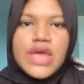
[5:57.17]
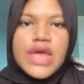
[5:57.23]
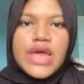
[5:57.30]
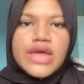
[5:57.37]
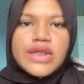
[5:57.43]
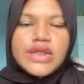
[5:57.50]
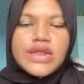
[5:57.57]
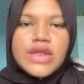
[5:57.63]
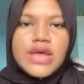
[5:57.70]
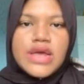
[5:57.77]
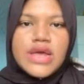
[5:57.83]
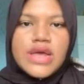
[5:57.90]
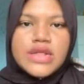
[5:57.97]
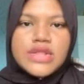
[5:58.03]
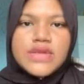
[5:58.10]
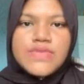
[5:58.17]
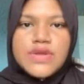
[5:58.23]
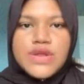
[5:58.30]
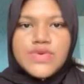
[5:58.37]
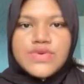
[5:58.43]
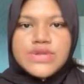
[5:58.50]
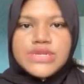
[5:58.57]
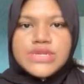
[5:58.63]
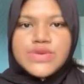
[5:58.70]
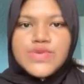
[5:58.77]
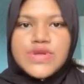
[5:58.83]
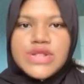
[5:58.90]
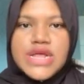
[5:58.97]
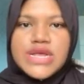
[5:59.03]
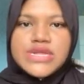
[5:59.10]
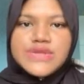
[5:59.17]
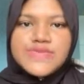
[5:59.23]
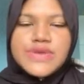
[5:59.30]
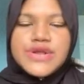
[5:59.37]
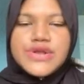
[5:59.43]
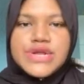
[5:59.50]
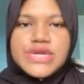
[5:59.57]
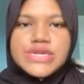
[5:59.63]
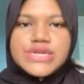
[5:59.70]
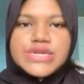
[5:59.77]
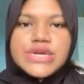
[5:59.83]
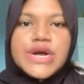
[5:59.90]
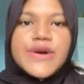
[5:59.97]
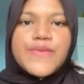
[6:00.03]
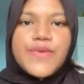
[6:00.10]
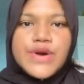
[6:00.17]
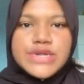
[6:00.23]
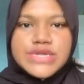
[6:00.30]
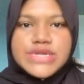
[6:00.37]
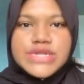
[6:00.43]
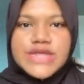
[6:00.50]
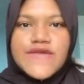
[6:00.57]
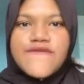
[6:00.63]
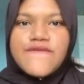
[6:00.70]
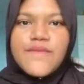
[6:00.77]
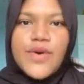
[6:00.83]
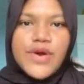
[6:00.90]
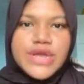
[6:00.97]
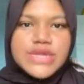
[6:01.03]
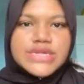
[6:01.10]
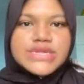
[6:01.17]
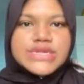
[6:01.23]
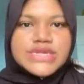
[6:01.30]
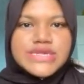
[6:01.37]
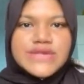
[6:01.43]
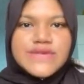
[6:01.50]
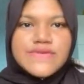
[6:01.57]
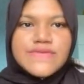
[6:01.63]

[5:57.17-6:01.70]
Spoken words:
and the balloons will experience a positive buoyancy.